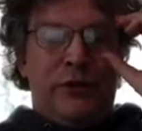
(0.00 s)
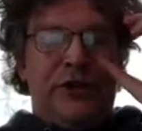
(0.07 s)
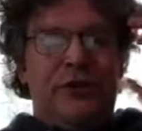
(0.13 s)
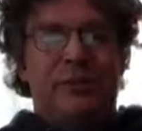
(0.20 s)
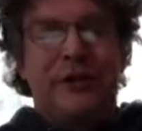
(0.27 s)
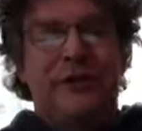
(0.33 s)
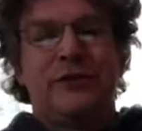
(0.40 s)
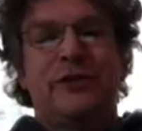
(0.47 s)

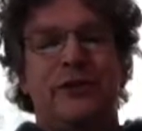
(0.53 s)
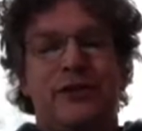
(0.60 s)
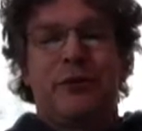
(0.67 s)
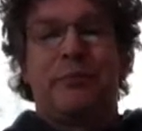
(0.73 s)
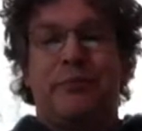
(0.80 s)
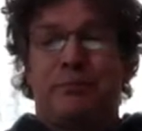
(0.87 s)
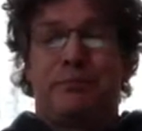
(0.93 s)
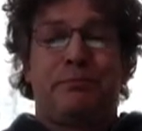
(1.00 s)
should be able to do
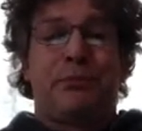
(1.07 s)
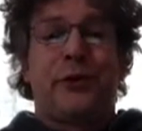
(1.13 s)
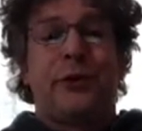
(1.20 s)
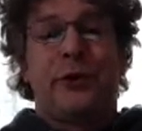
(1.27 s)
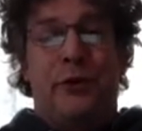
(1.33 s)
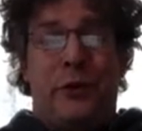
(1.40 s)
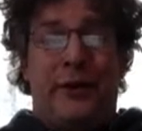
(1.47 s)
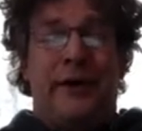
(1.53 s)
it
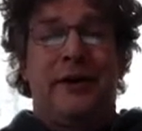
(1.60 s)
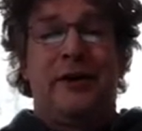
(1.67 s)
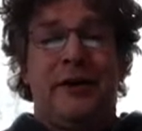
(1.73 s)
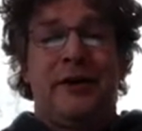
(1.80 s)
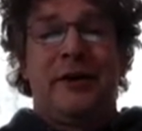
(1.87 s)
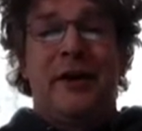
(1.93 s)
pretty quick.